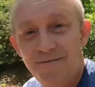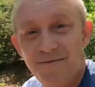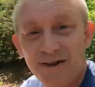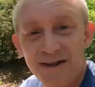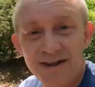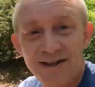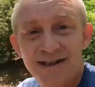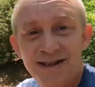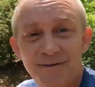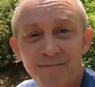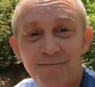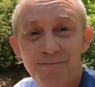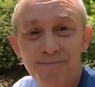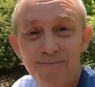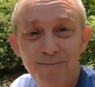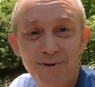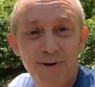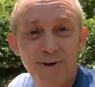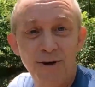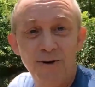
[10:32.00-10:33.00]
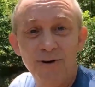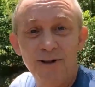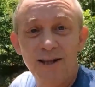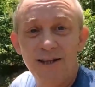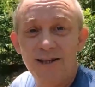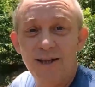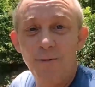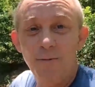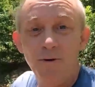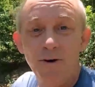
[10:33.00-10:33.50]
if it's the
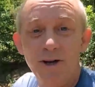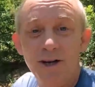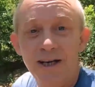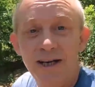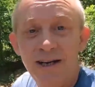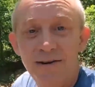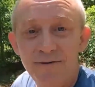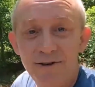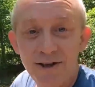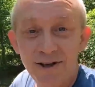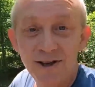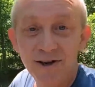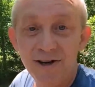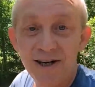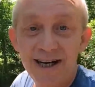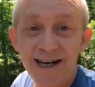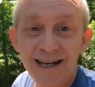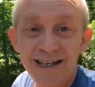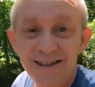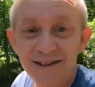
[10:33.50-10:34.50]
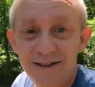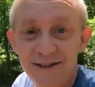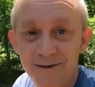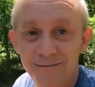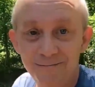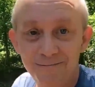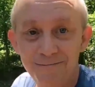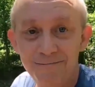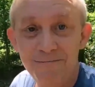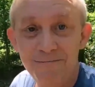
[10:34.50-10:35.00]
shirt that they were going to give to their
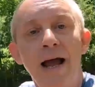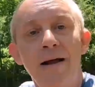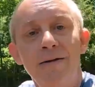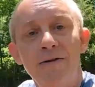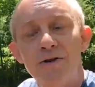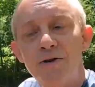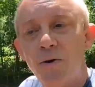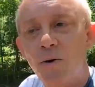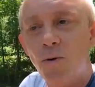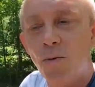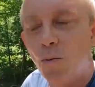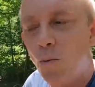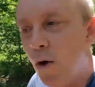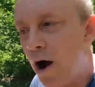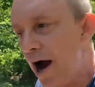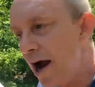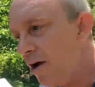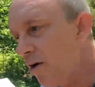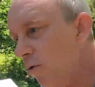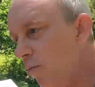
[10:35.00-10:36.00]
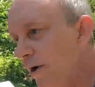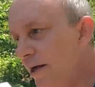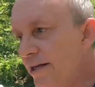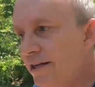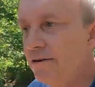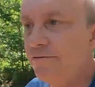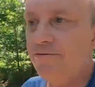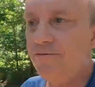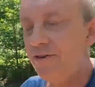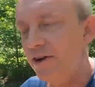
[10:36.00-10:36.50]
kids? And so why are
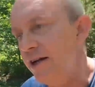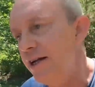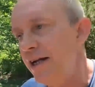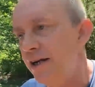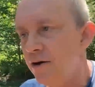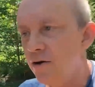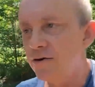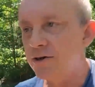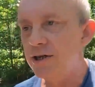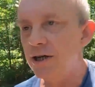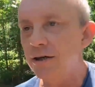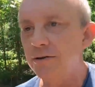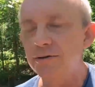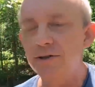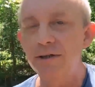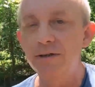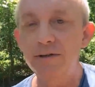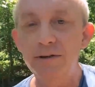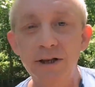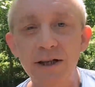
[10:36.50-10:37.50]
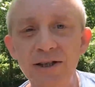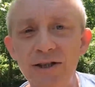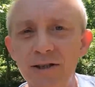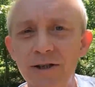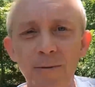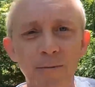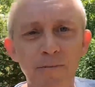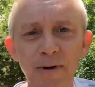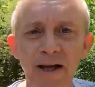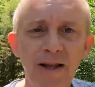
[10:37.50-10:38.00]
we defending ourselves?
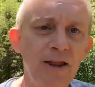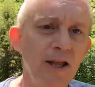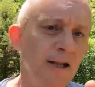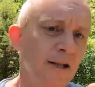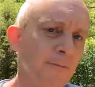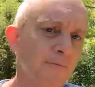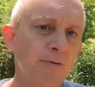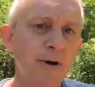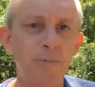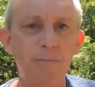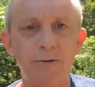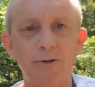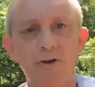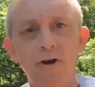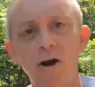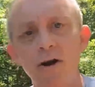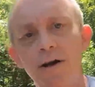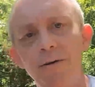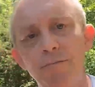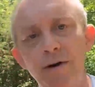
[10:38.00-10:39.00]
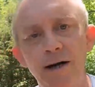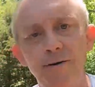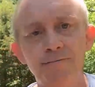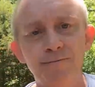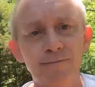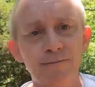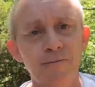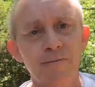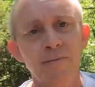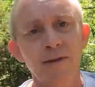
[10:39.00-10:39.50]
This is the big thing that preppers talk
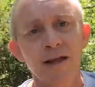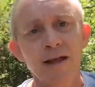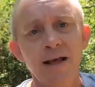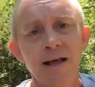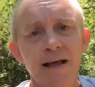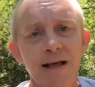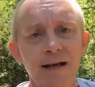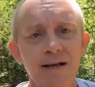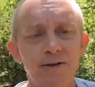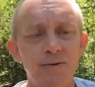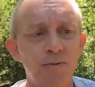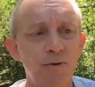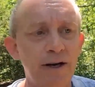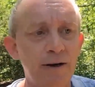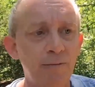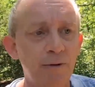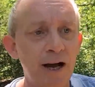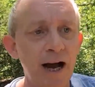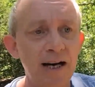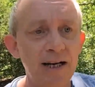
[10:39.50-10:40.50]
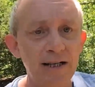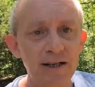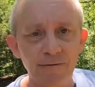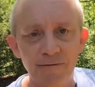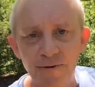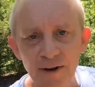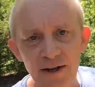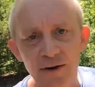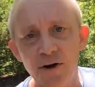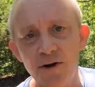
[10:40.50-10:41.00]
about, is we, we got to
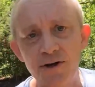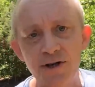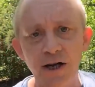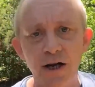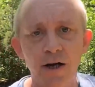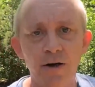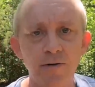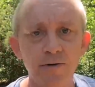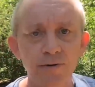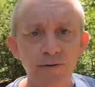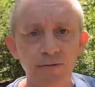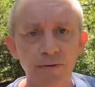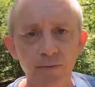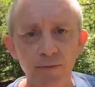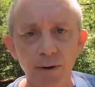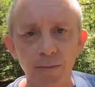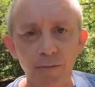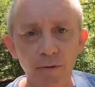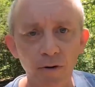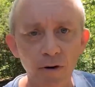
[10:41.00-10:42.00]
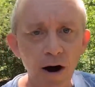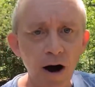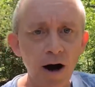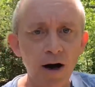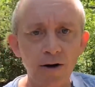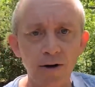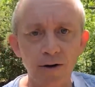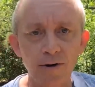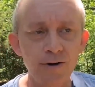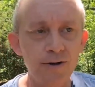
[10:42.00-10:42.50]
defend ourselves from the
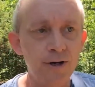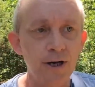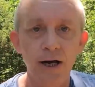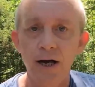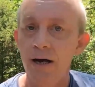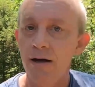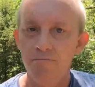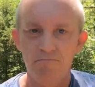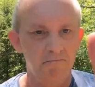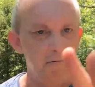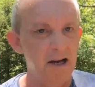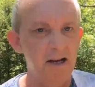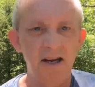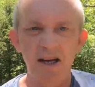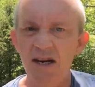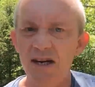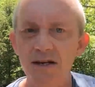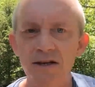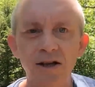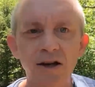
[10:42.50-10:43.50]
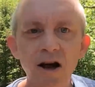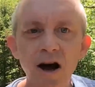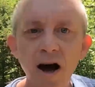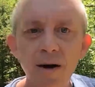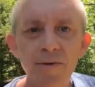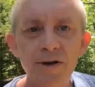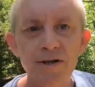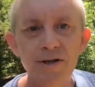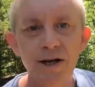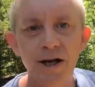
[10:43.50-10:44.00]
marauders. I get it in the
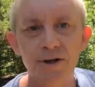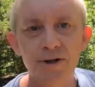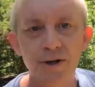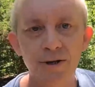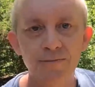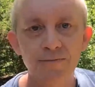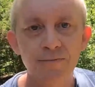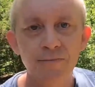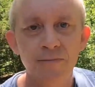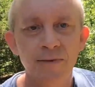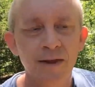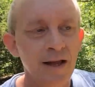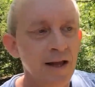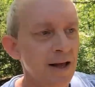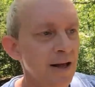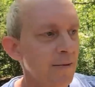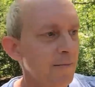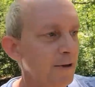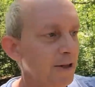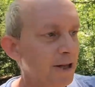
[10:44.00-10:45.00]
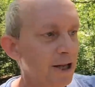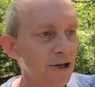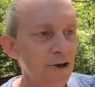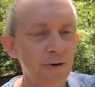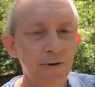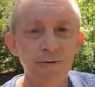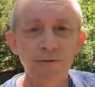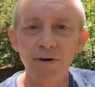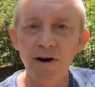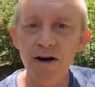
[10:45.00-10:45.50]
comment section. But
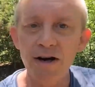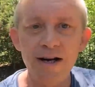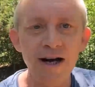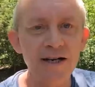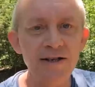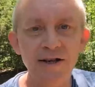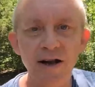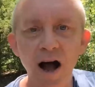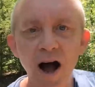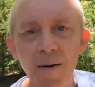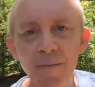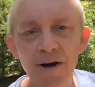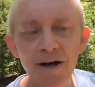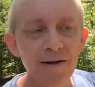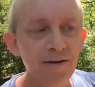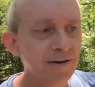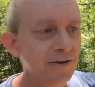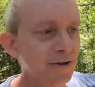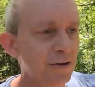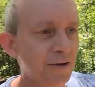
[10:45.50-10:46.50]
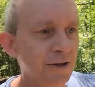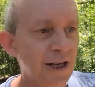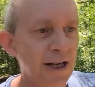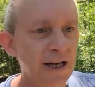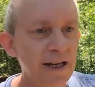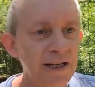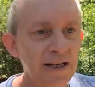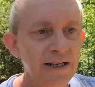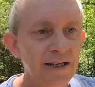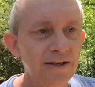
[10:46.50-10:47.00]
then your very next comment you'll
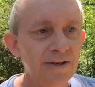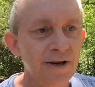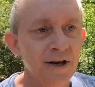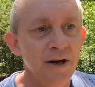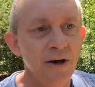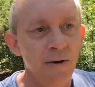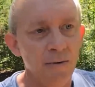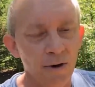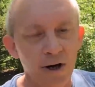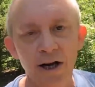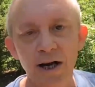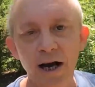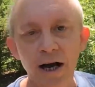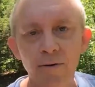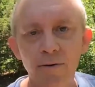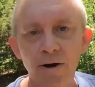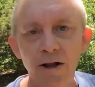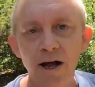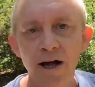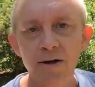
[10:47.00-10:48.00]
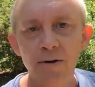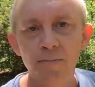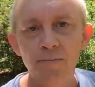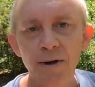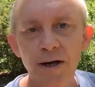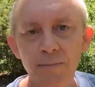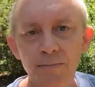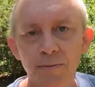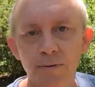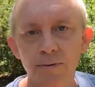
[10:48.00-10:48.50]
get is, well, you got to rely
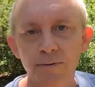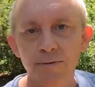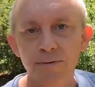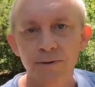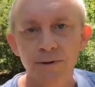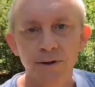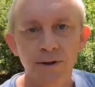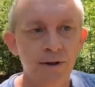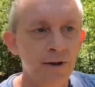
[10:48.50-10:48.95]
on people.